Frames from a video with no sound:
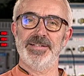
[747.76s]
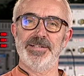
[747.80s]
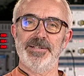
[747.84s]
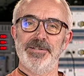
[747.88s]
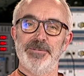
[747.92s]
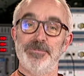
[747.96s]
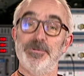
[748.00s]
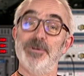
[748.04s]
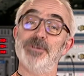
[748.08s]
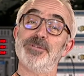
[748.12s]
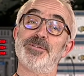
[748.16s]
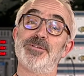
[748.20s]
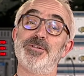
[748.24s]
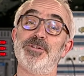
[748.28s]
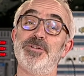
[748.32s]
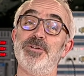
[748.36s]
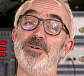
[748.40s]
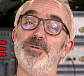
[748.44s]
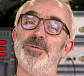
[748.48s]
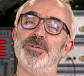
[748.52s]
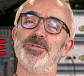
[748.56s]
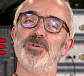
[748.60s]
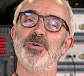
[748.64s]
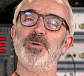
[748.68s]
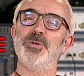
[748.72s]
What to do
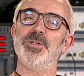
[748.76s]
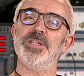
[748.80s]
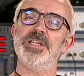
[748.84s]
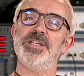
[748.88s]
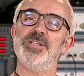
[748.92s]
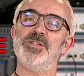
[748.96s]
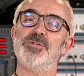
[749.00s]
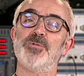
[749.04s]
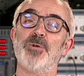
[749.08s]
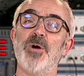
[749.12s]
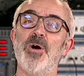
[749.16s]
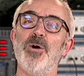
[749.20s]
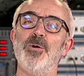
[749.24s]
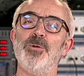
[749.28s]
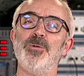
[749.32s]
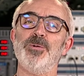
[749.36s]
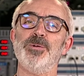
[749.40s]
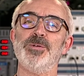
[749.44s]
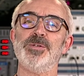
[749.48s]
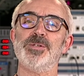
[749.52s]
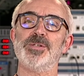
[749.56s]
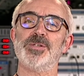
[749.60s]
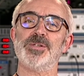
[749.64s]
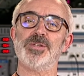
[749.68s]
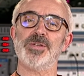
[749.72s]
with all these
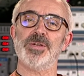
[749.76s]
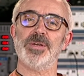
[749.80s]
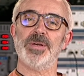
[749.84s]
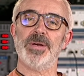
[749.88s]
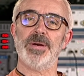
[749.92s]
roles?